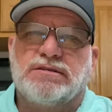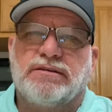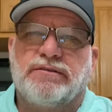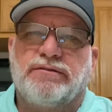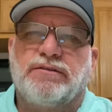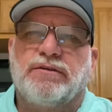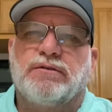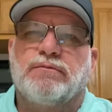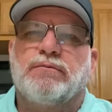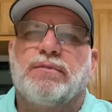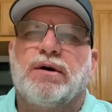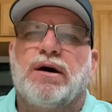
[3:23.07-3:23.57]
if
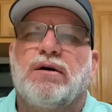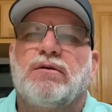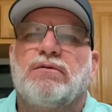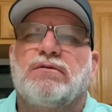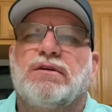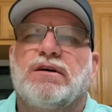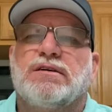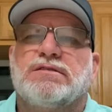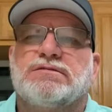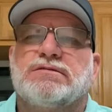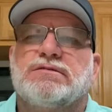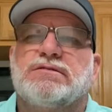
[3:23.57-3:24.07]
your boat
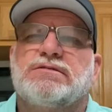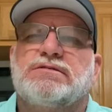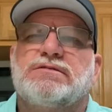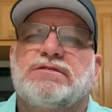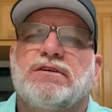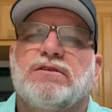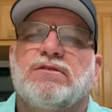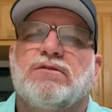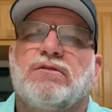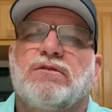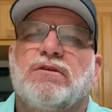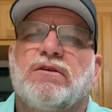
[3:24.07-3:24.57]
doesn't
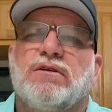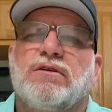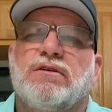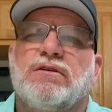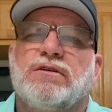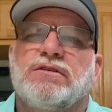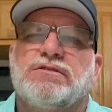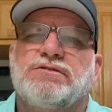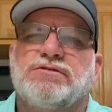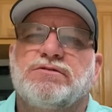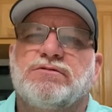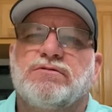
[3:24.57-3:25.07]
seal good,
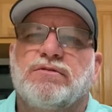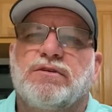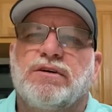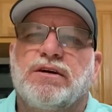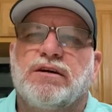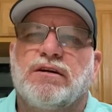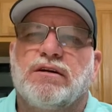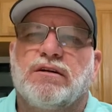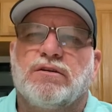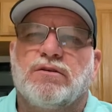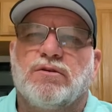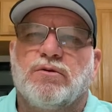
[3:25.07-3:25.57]
is you'll
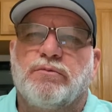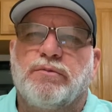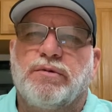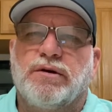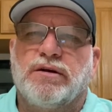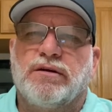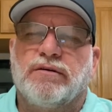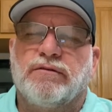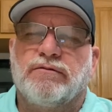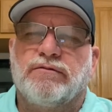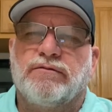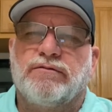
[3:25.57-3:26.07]
get a little
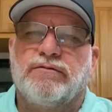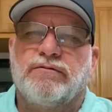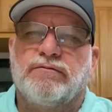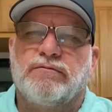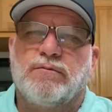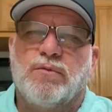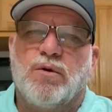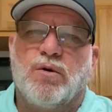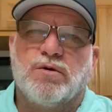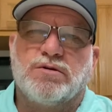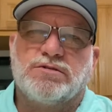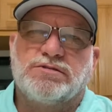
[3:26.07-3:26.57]
bit of
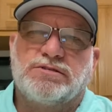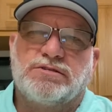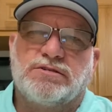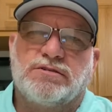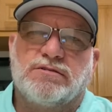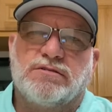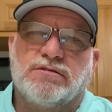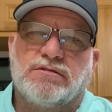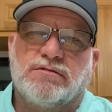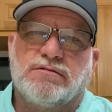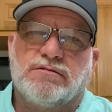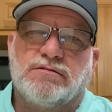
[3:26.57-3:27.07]

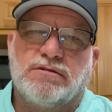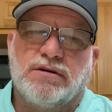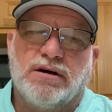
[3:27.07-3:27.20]
moisture